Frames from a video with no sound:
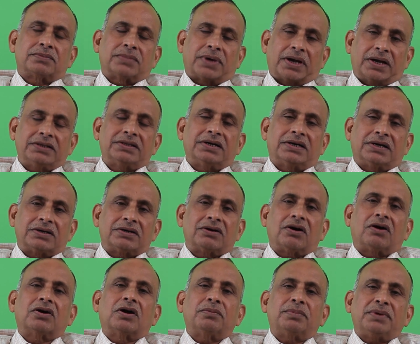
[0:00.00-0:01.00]
At the
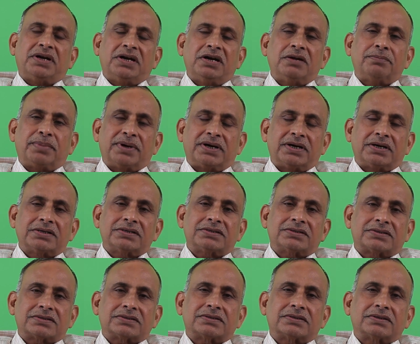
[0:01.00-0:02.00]
dawn of
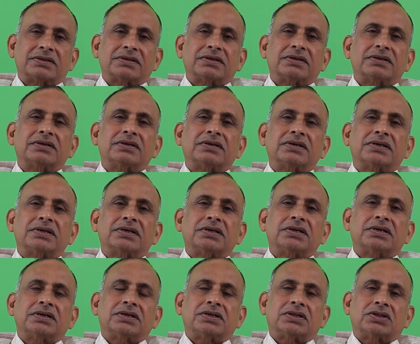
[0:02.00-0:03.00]
independence,
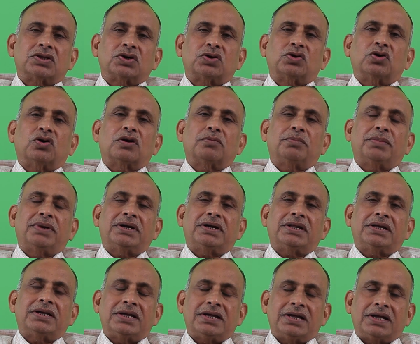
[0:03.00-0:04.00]
the government
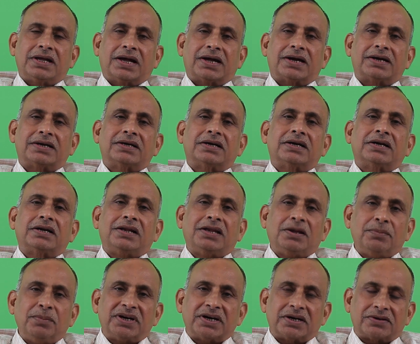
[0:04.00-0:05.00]
had
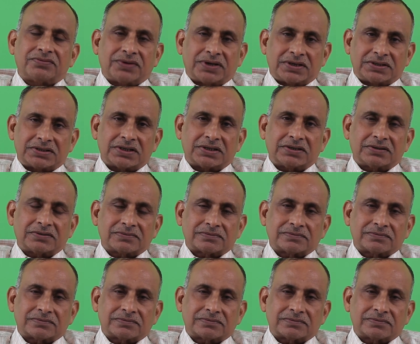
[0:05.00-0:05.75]
limited function